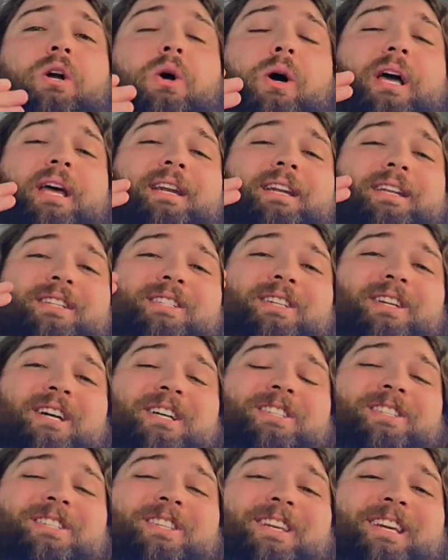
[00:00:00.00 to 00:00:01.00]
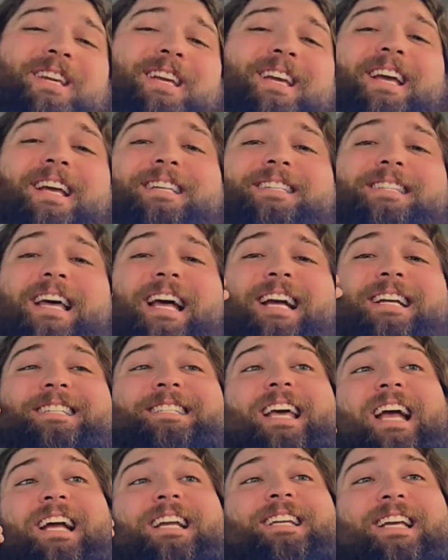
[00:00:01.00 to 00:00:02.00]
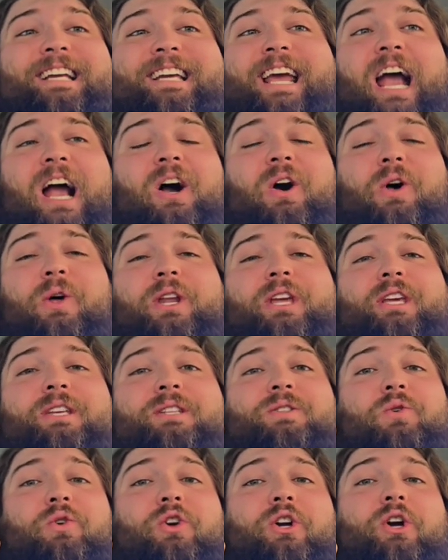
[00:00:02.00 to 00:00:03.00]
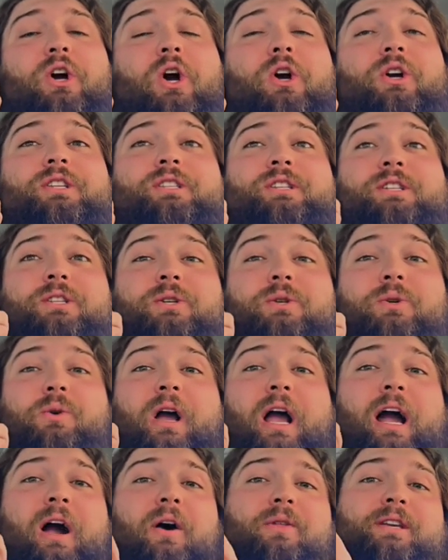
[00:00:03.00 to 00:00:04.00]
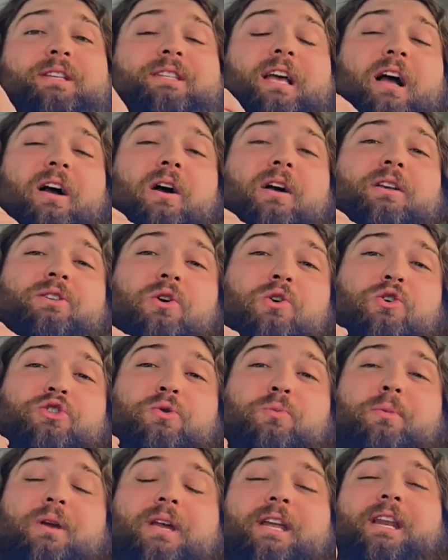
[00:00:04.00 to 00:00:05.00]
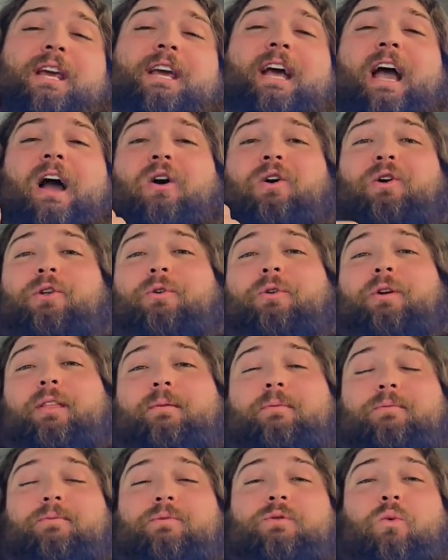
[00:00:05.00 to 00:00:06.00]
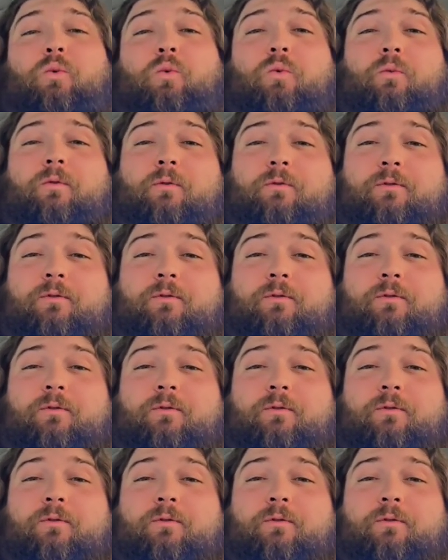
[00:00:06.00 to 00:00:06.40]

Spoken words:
go ahead and discuss the exact technicalities in regards to how these social media algorithms